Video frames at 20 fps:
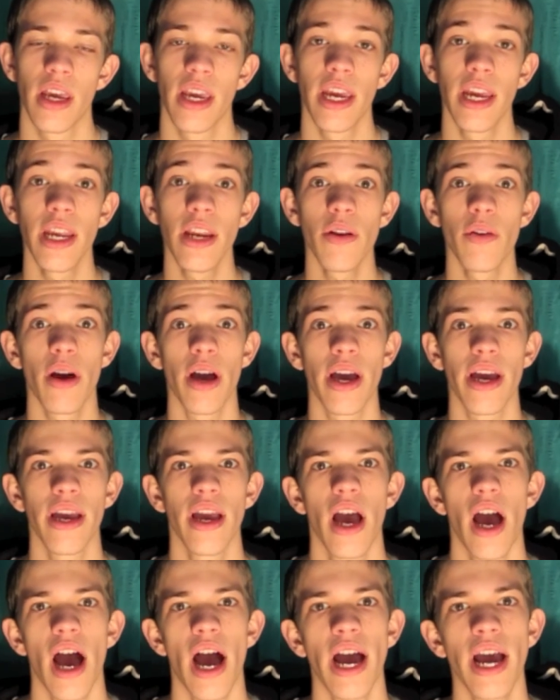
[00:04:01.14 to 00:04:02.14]
Anyway,
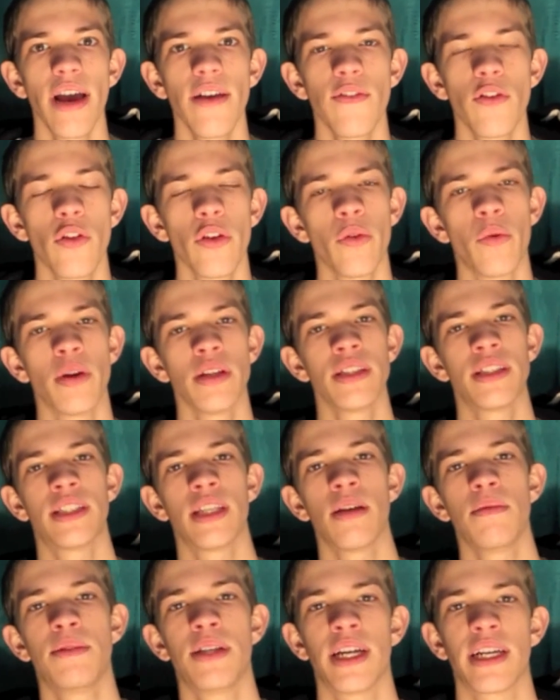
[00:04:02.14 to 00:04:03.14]
I have only one
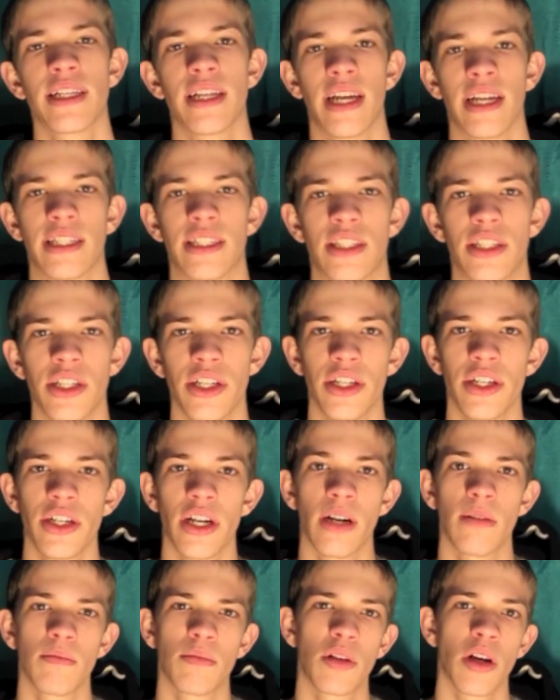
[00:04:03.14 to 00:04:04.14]
subject next year.
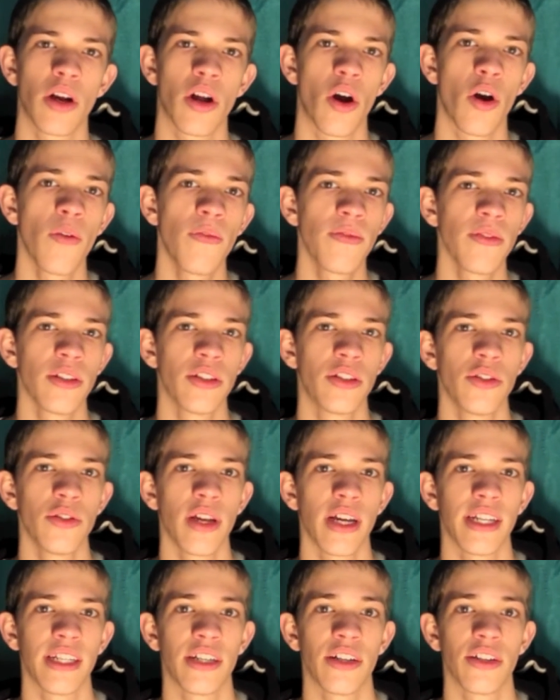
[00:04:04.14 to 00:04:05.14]
I'm going to hopefully do
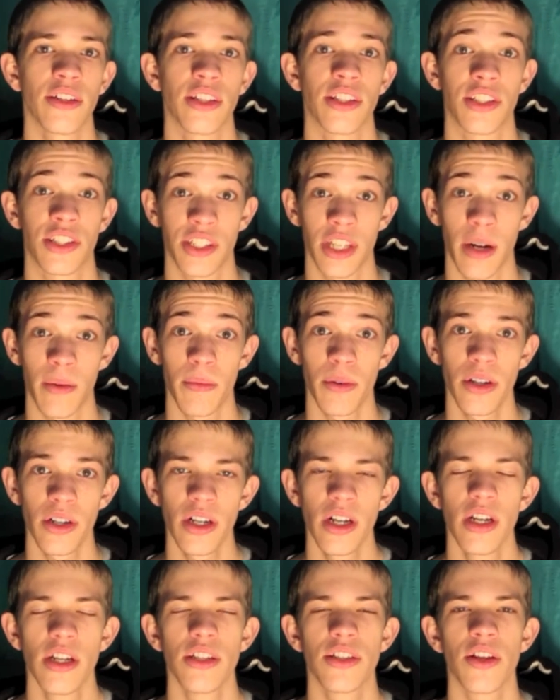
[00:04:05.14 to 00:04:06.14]
that during the summer,
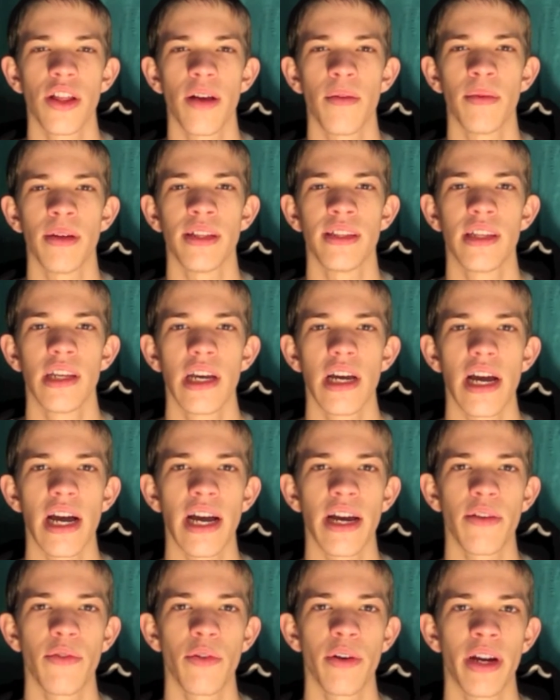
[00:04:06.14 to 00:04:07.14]
so that means
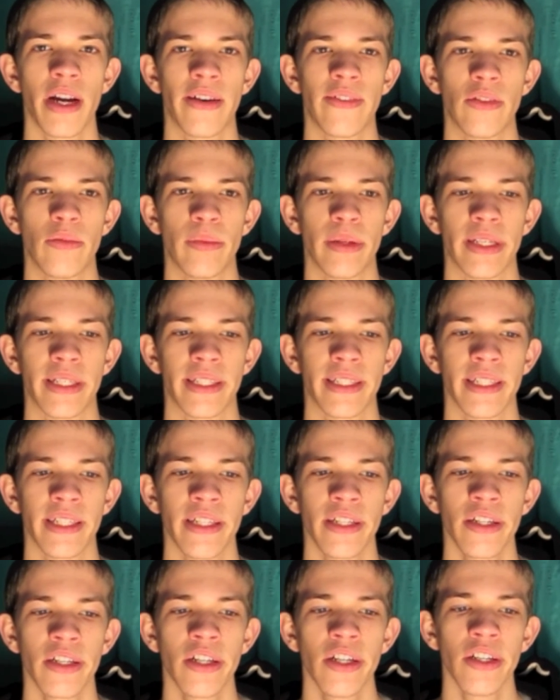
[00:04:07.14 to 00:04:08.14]
I won't ever be a
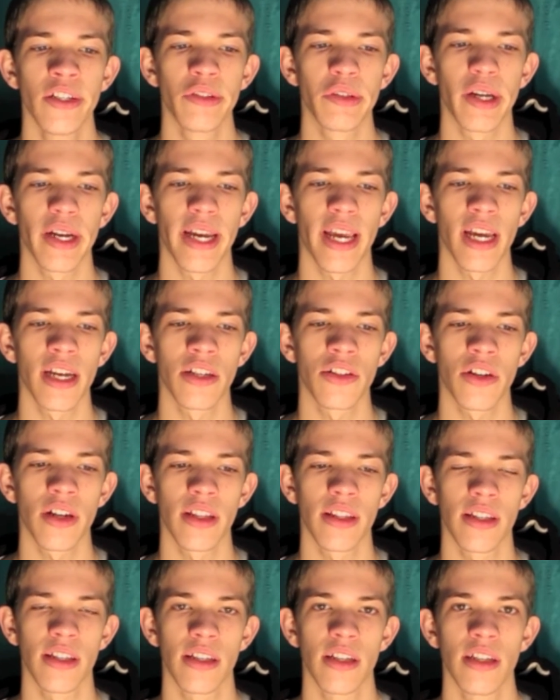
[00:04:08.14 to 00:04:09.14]
senior, so I can't try
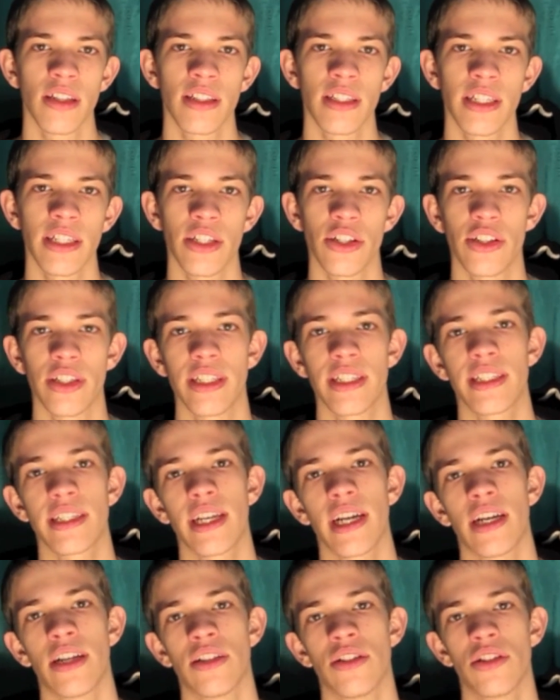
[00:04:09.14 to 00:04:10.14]
the senior
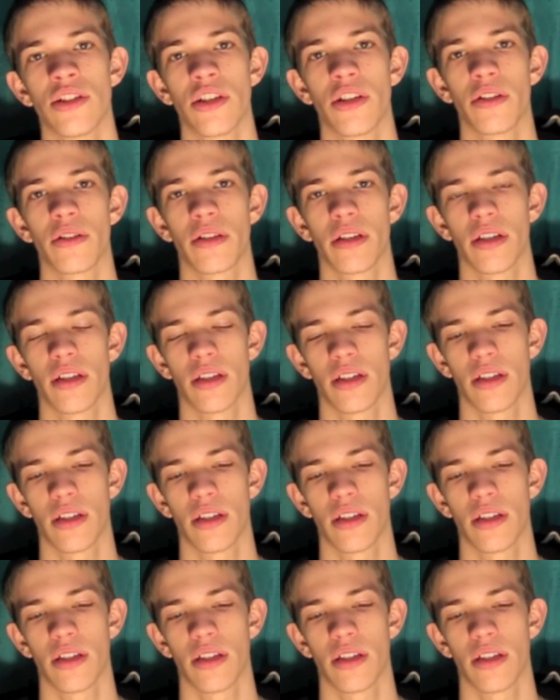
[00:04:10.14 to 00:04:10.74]
discount joke